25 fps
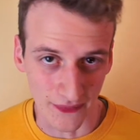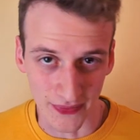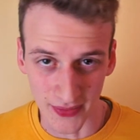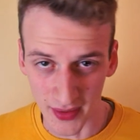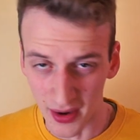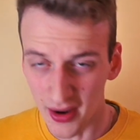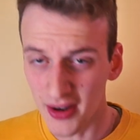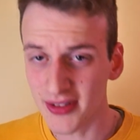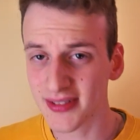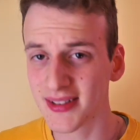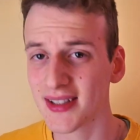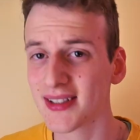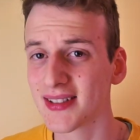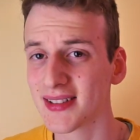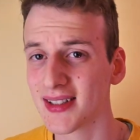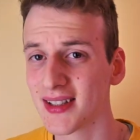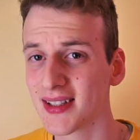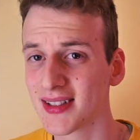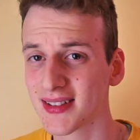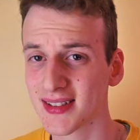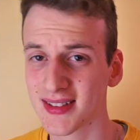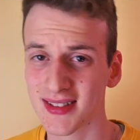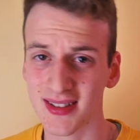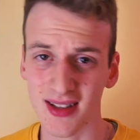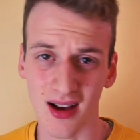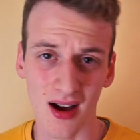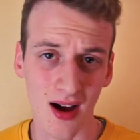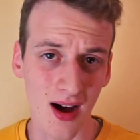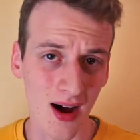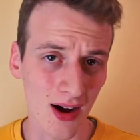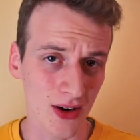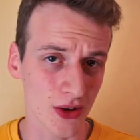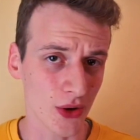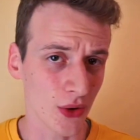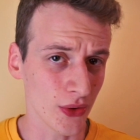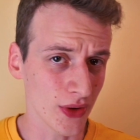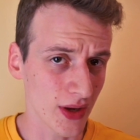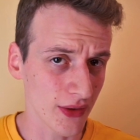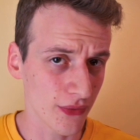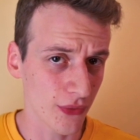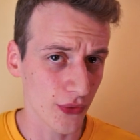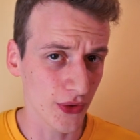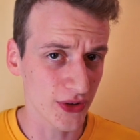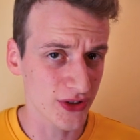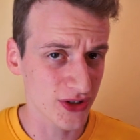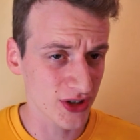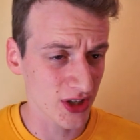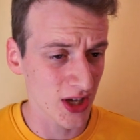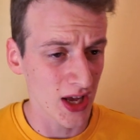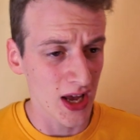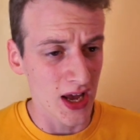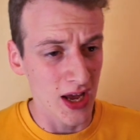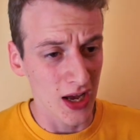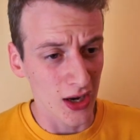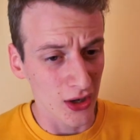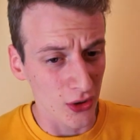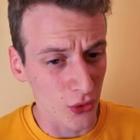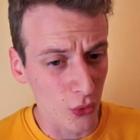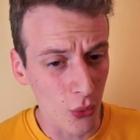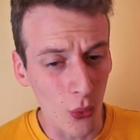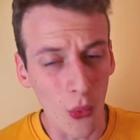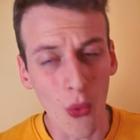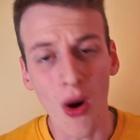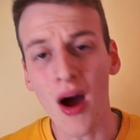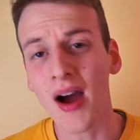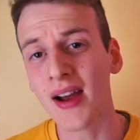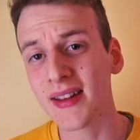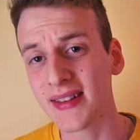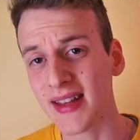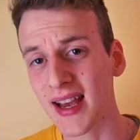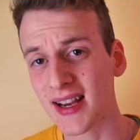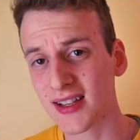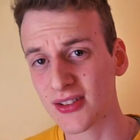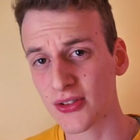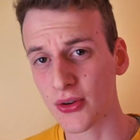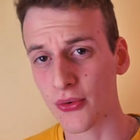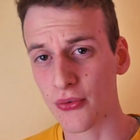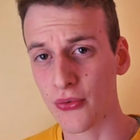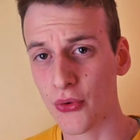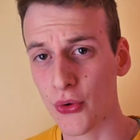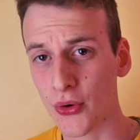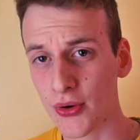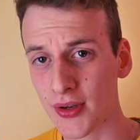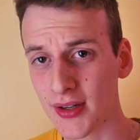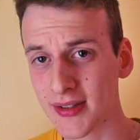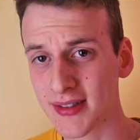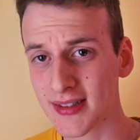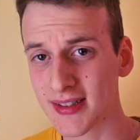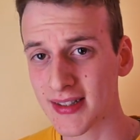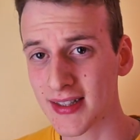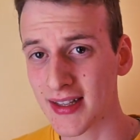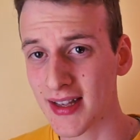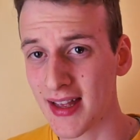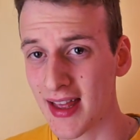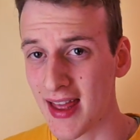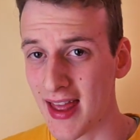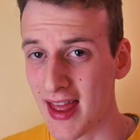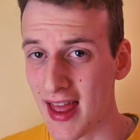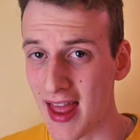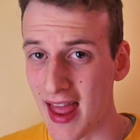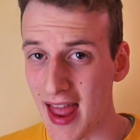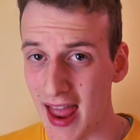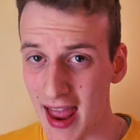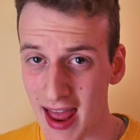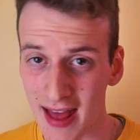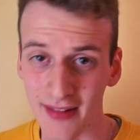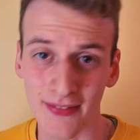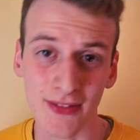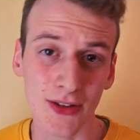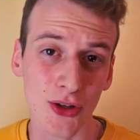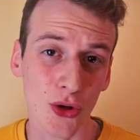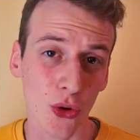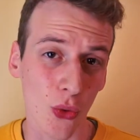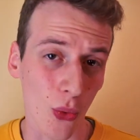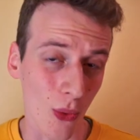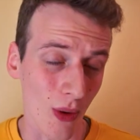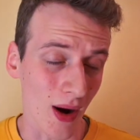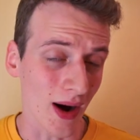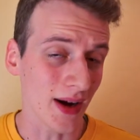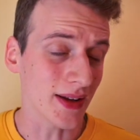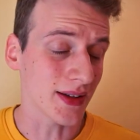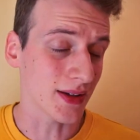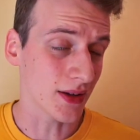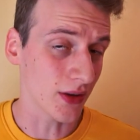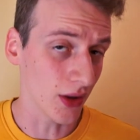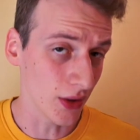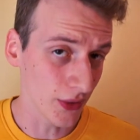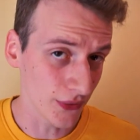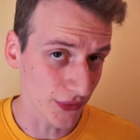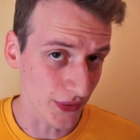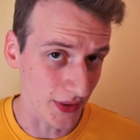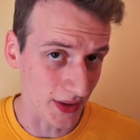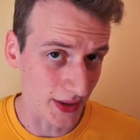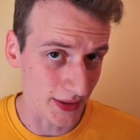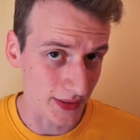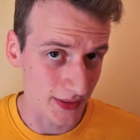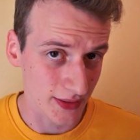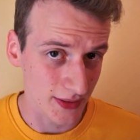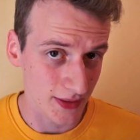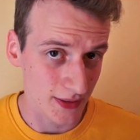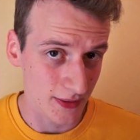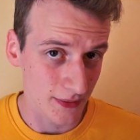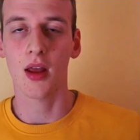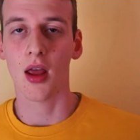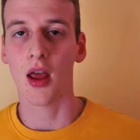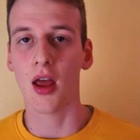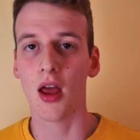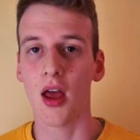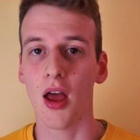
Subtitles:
Narcissists are on average quite extroverted and quite confident.